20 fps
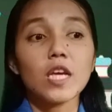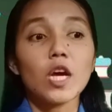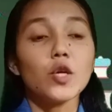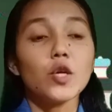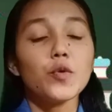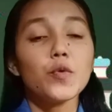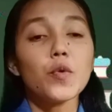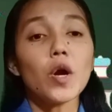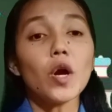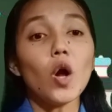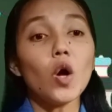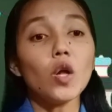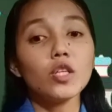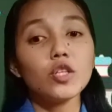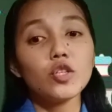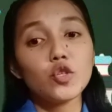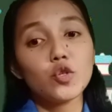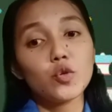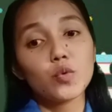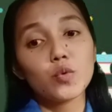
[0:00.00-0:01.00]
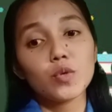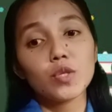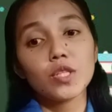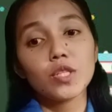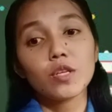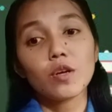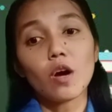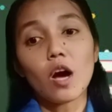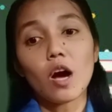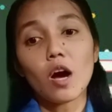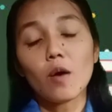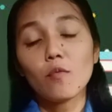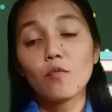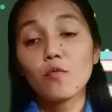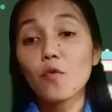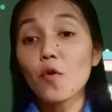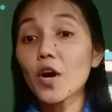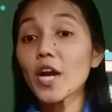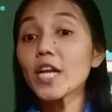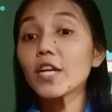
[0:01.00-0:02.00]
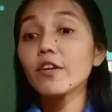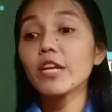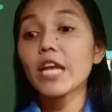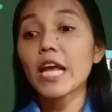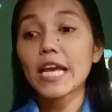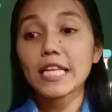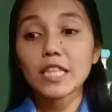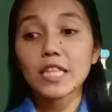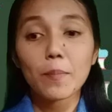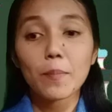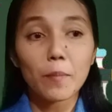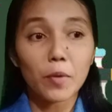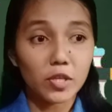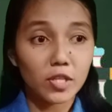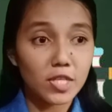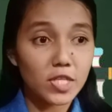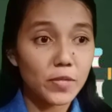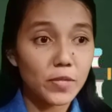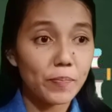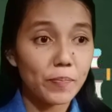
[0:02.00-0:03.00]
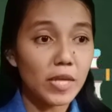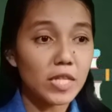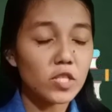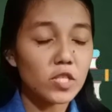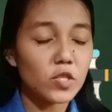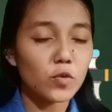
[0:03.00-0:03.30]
you are only choose 480 participants